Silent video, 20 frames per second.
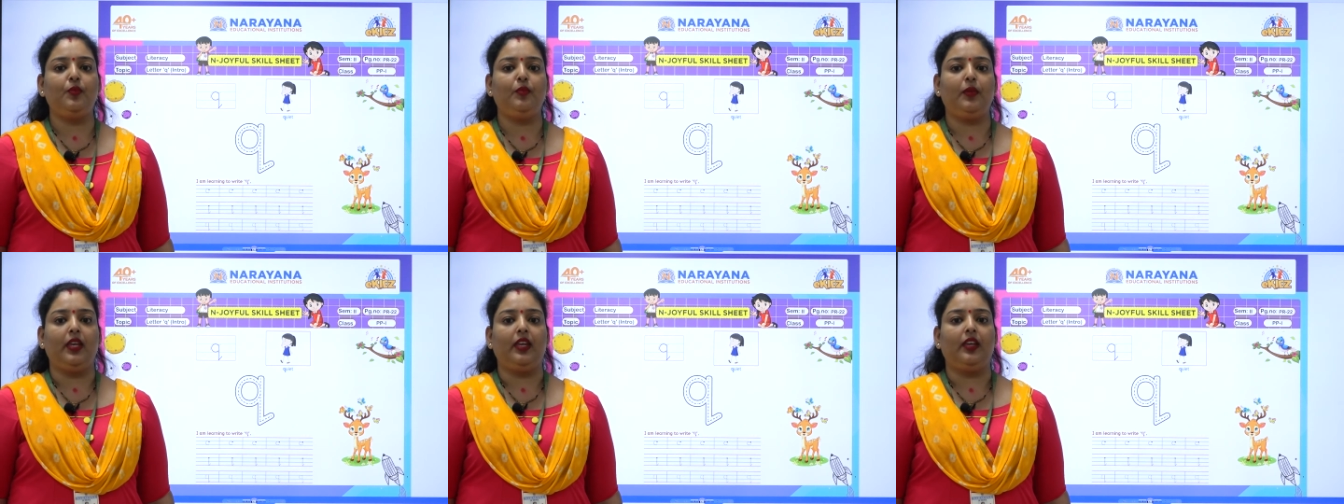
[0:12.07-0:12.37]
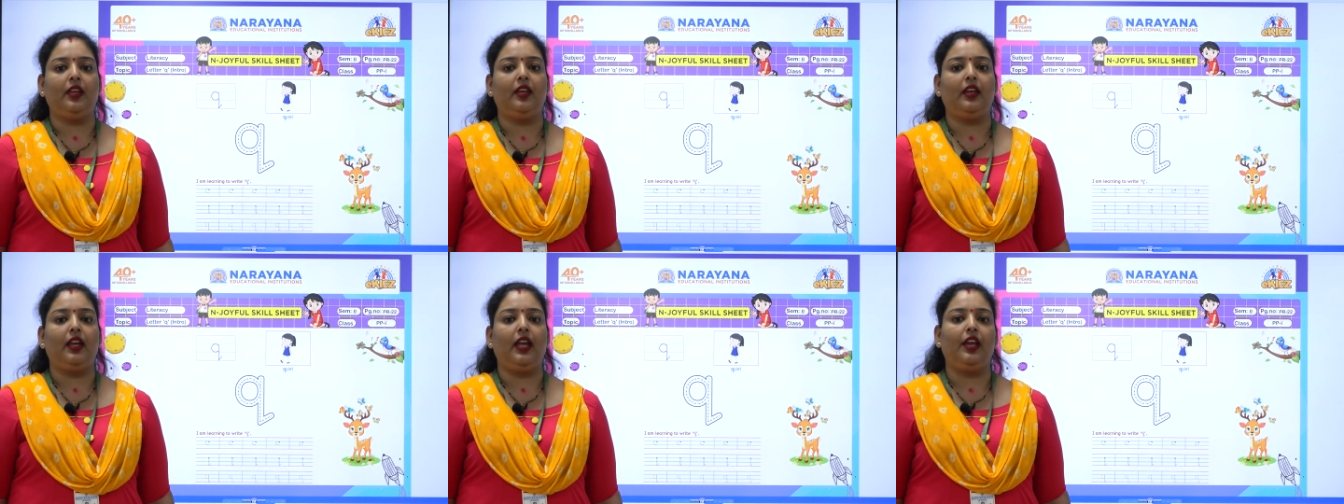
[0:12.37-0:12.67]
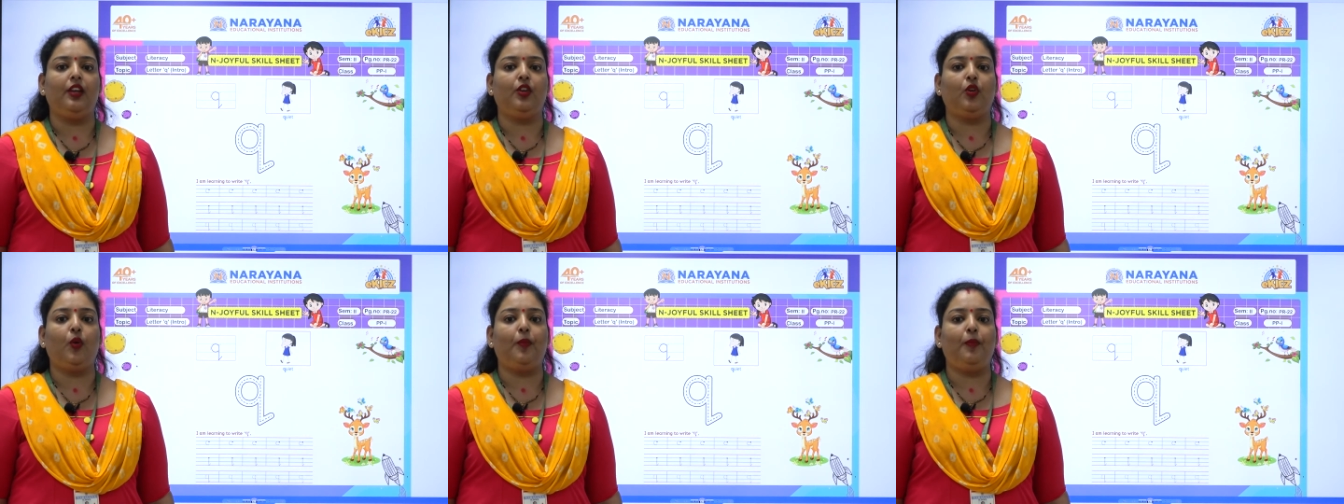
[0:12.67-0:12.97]
me
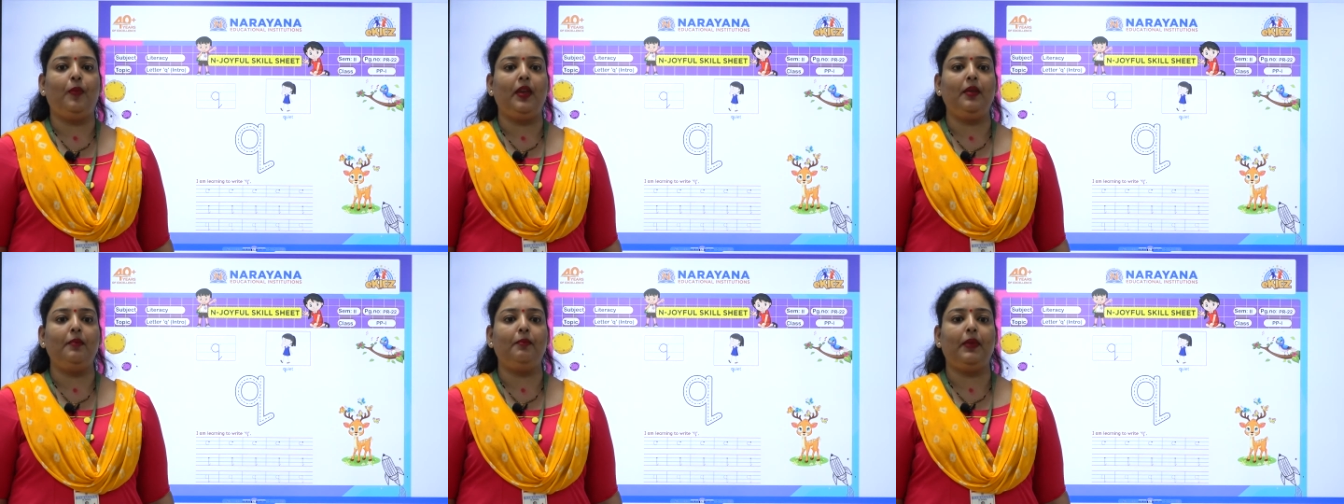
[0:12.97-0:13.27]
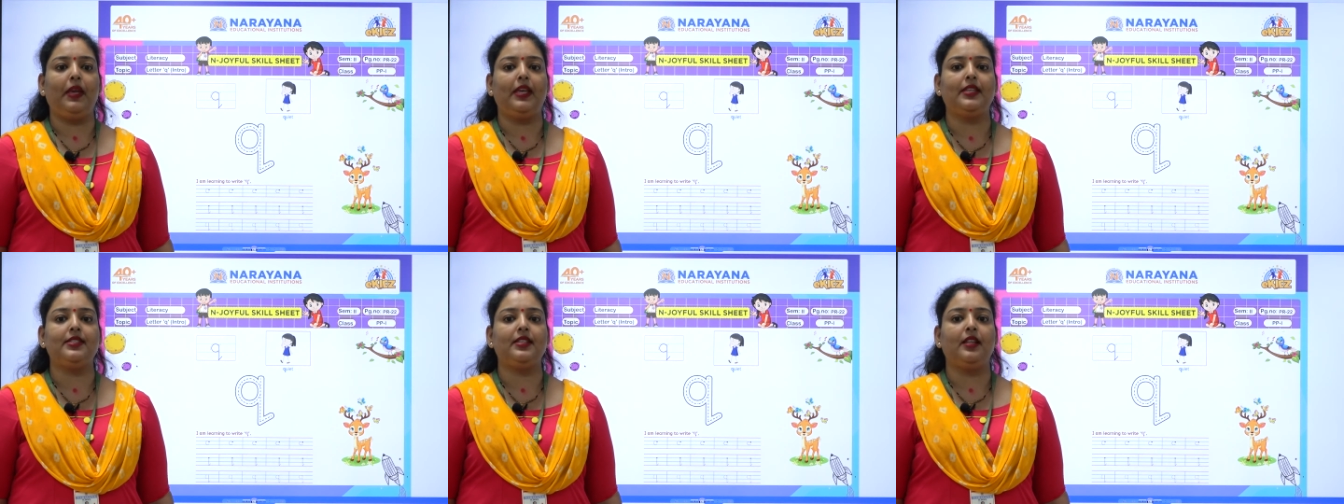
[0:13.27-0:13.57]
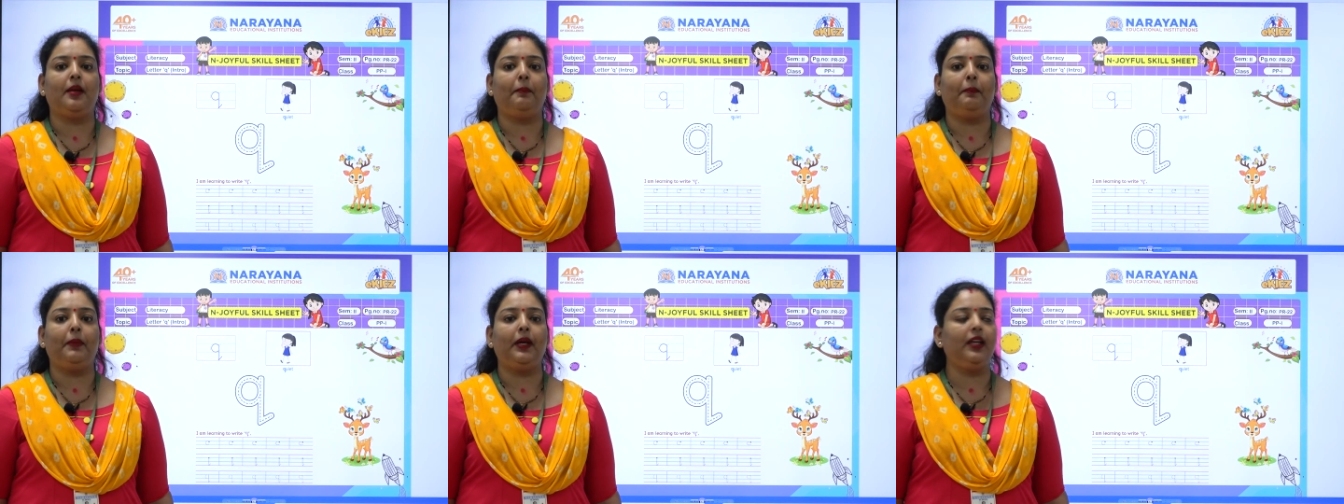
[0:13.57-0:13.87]
and open page
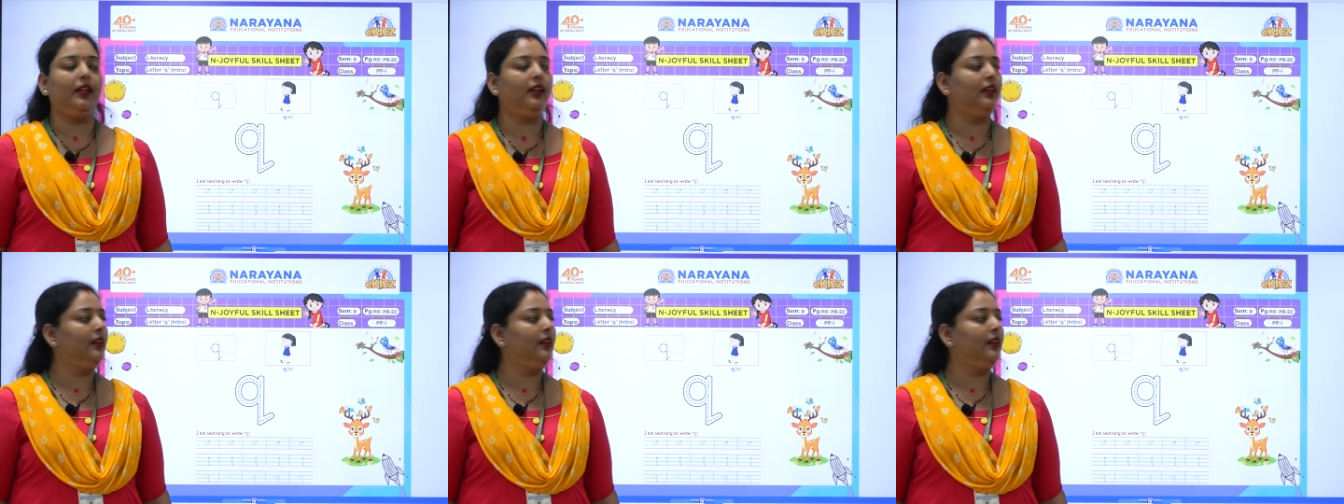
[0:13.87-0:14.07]
number